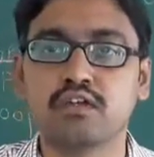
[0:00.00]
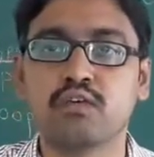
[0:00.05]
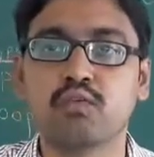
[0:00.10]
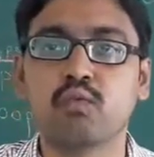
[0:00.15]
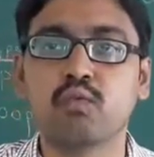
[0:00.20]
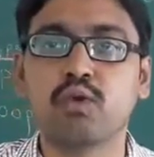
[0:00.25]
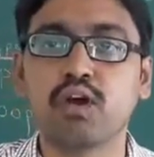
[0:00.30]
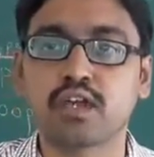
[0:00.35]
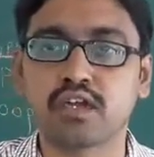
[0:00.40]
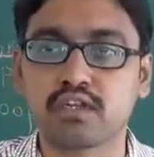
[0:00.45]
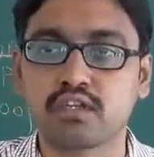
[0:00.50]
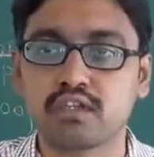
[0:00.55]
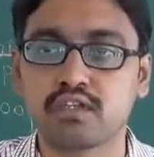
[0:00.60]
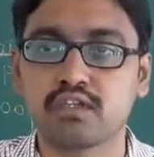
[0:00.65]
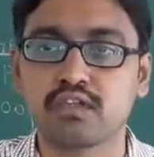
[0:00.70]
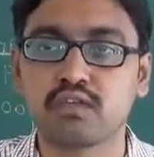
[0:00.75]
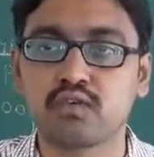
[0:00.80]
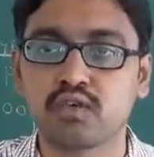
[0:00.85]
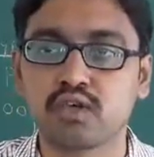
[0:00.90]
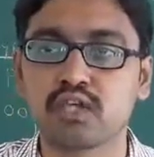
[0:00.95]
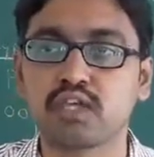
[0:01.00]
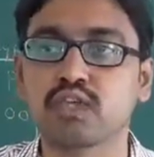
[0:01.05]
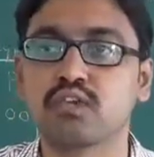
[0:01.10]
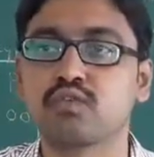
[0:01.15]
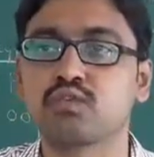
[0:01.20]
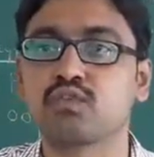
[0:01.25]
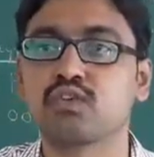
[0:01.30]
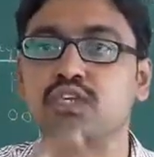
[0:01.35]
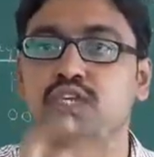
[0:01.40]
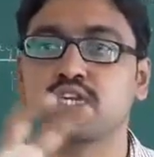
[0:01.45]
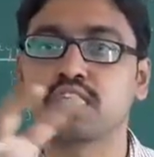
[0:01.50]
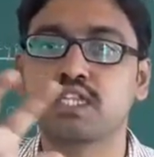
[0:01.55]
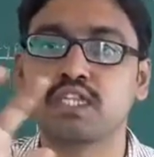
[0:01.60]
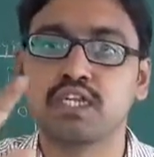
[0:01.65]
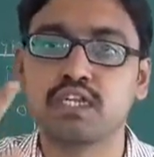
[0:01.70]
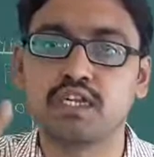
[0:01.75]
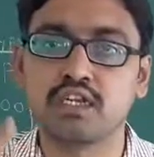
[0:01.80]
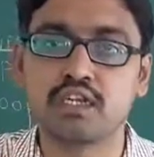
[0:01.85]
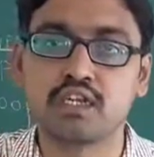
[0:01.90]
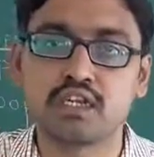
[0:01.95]
work. Okay, to study the
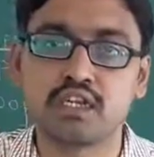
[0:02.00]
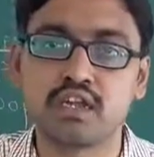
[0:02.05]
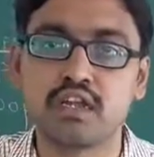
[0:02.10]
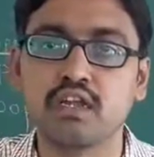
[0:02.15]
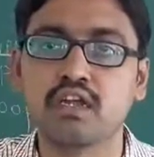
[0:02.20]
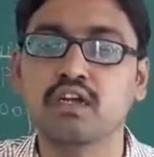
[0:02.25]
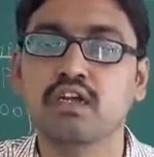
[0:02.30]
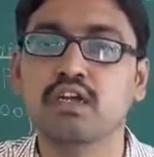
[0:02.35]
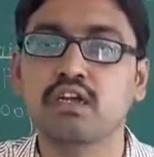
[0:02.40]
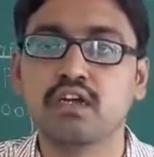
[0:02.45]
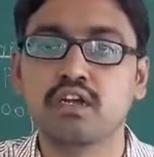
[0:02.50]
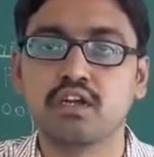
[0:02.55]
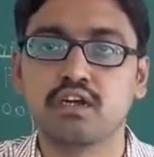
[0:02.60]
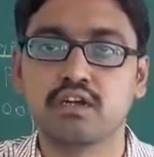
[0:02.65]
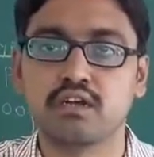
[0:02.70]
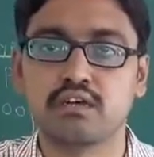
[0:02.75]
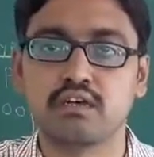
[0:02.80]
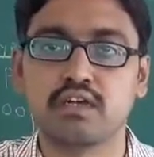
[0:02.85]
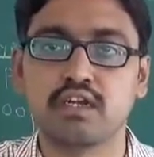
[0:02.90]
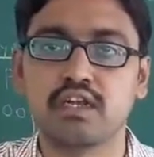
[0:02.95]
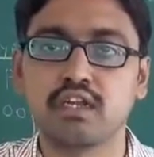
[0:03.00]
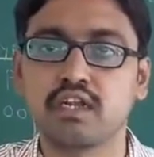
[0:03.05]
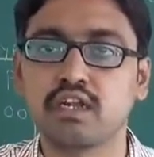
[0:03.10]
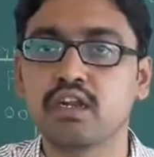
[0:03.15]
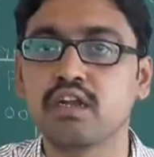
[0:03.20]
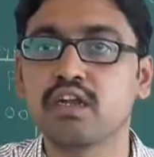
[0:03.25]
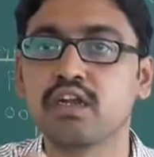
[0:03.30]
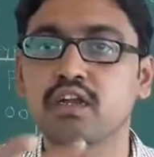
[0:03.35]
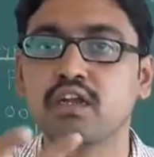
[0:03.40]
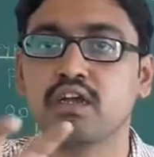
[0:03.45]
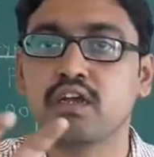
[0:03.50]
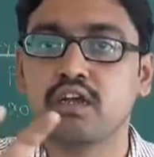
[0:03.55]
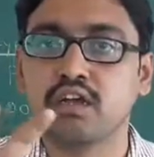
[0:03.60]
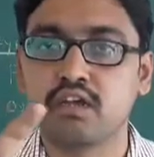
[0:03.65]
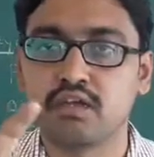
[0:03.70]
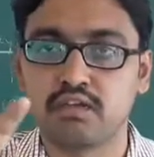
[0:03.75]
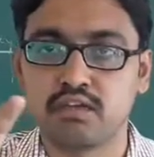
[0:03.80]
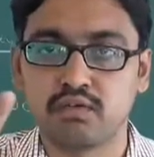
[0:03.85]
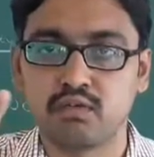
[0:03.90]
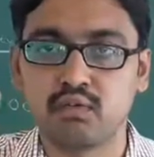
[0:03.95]
internal
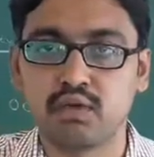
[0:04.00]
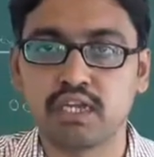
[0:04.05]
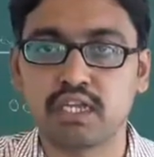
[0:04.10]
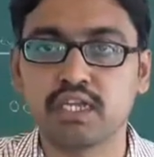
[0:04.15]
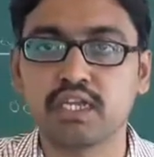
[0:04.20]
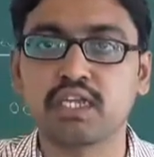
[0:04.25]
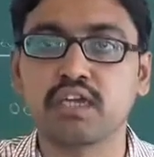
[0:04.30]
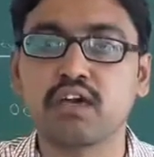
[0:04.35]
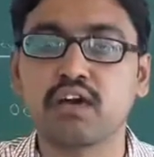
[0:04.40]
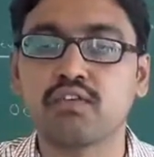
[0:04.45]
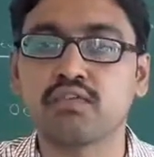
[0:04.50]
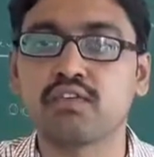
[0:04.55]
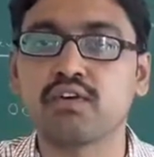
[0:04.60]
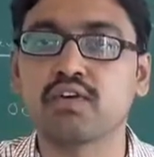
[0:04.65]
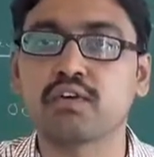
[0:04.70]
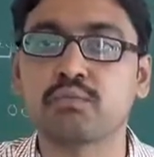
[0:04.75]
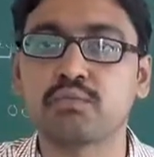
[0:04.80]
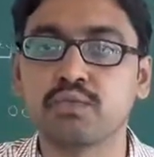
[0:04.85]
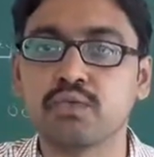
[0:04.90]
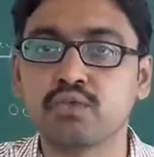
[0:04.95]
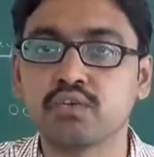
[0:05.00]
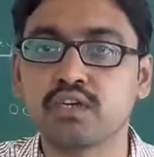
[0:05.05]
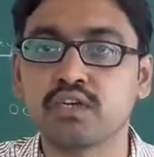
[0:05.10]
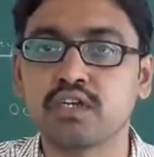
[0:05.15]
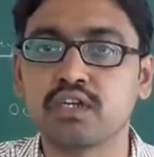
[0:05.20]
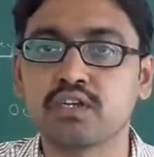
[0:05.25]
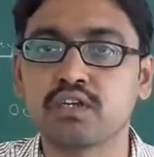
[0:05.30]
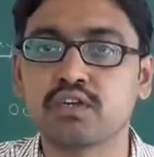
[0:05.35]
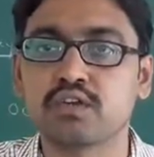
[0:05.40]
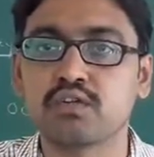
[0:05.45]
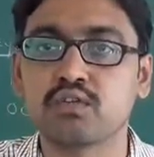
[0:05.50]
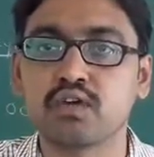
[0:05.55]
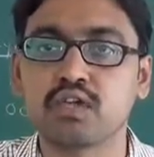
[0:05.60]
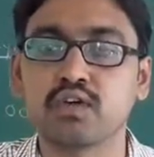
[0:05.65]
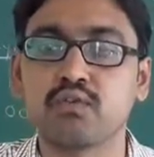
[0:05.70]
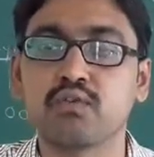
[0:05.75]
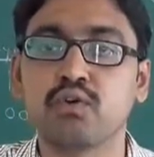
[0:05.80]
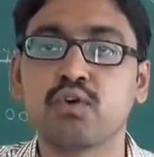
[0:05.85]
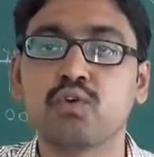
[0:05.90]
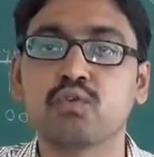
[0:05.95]
working of a computer. Okay,
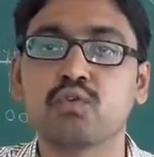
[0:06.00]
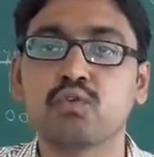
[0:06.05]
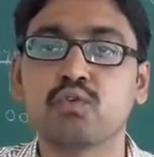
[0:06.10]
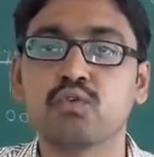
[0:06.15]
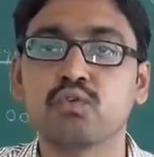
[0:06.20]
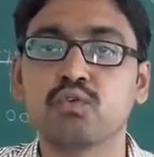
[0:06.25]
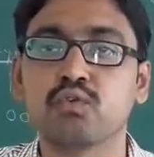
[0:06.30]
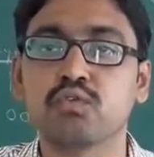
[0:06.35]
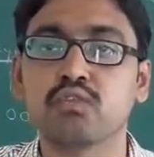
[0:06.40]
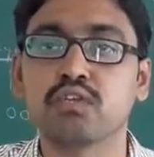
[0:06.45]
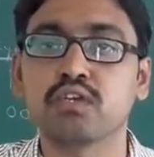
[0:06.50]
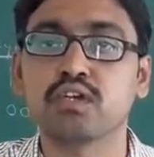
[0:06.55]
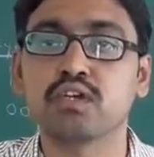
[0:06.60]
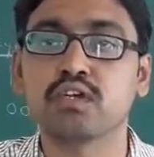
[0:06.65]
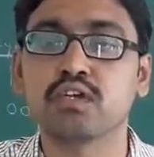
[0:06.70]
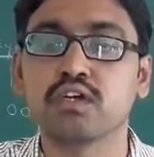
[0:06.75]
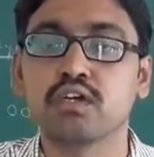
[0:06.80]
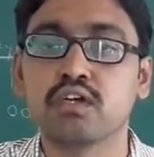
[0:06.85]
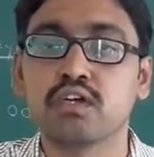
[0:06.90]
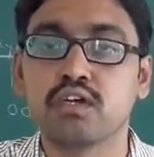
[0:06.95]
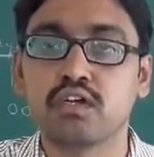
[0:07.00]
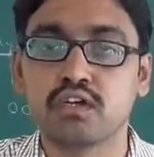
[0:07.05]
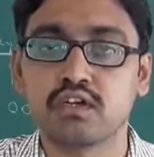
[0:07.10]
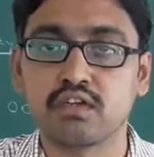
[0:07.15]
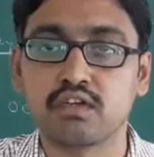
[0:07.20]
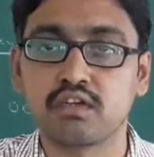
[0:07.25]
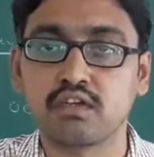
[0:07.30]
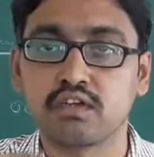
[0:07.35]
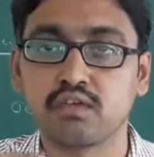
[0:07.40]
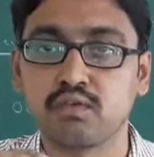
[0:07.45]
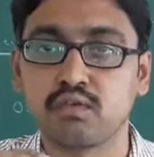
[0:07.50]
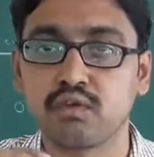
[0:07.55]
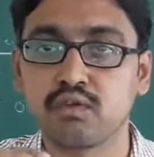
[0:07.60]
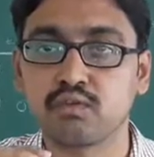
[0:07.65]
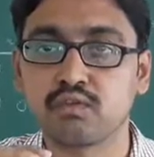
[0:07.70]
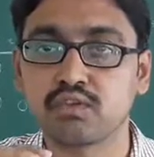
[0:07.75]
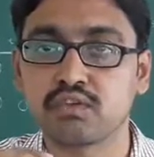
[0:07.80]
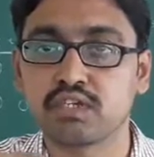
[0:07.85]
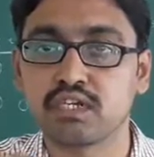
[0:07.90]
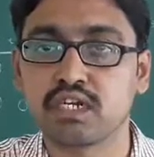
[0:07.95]
we have to use we have
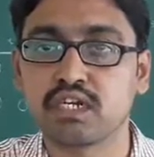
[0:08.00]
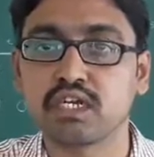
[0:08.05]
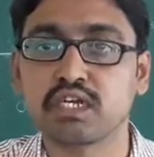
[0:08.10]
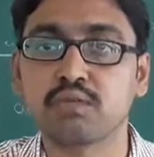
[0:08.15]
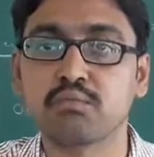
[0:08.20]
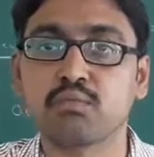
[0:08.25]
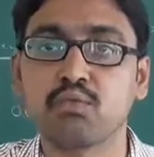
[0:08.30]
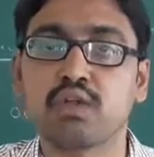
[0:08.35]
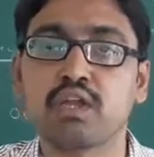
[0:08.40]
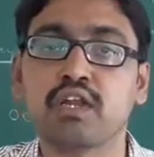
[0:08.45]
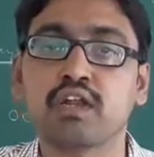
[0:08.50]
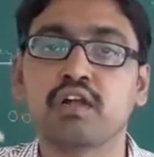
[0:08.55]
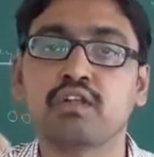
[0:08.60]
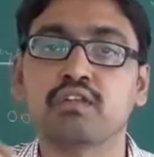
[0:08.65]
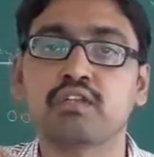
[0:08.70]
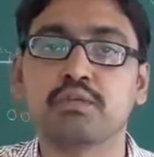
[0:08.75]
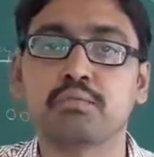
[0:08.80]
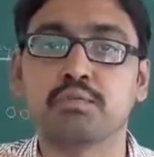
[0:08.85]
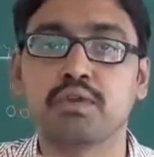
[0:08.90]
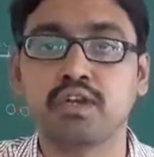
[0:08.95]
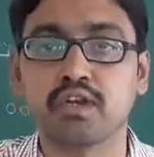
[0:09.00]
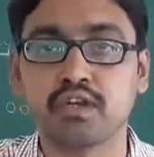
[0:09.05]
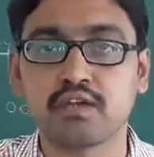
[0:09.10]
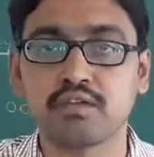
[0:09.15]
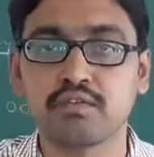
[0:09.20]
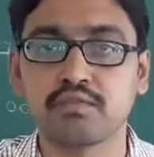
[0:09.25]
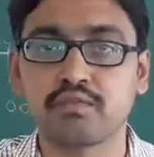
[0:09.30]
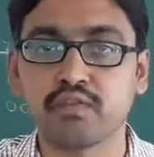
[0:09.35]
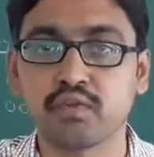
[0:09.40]
to study Boolean algebra.